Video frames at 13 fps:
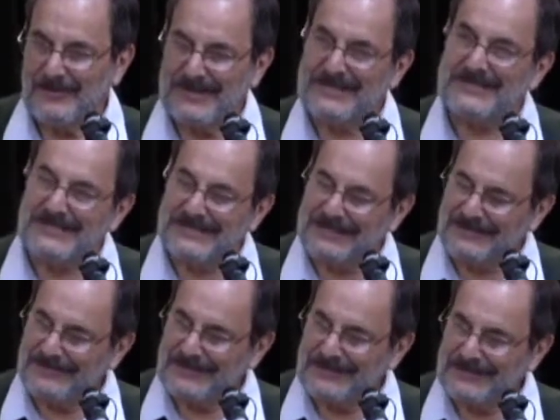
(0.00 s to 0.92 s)
What is the
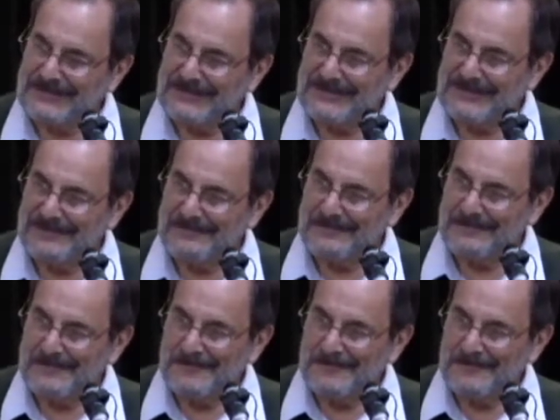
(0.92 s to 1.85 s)
difference?
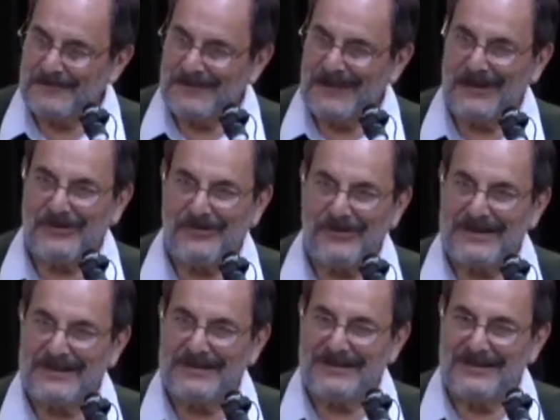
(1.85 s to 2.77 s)
A
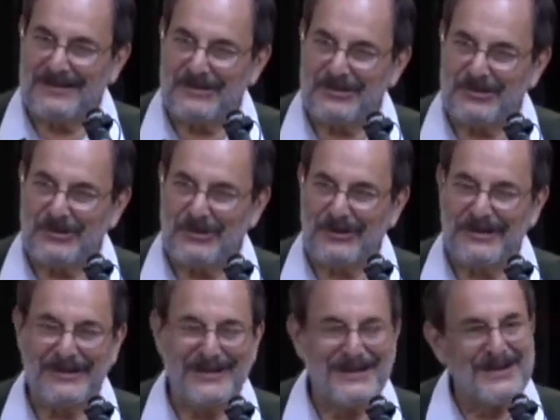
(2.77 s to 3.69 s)
great
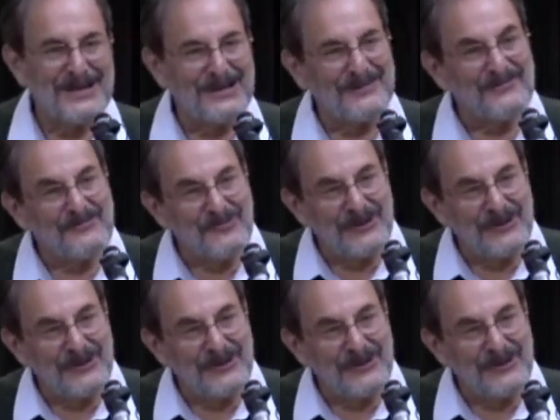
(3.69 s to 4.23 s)
joy of